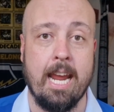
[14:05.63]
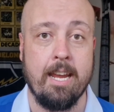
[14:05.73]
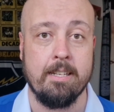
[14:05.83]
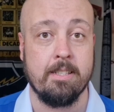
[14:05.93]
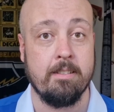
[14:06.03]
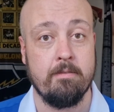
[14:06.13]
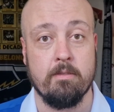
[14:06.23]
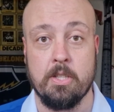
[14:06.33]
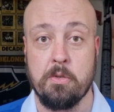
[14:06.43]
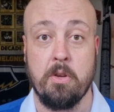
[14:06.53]
And
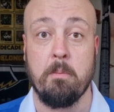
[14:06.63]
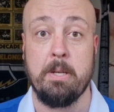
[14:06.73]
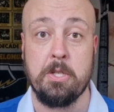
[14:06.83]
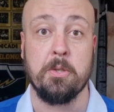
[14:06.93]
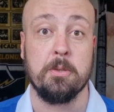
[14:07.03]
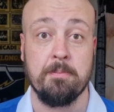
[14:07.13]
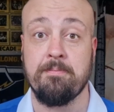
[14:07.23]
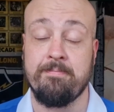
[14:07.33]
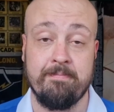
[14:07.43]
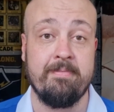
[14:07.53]
Latrell Mitchell,
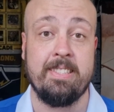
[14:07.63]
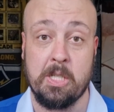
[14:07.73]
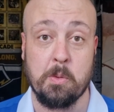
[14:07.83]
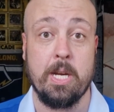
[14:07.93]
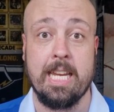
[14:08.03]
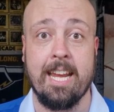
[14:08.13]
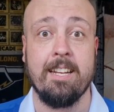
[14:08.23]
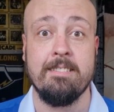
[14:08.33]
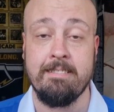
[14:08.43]
this weekend,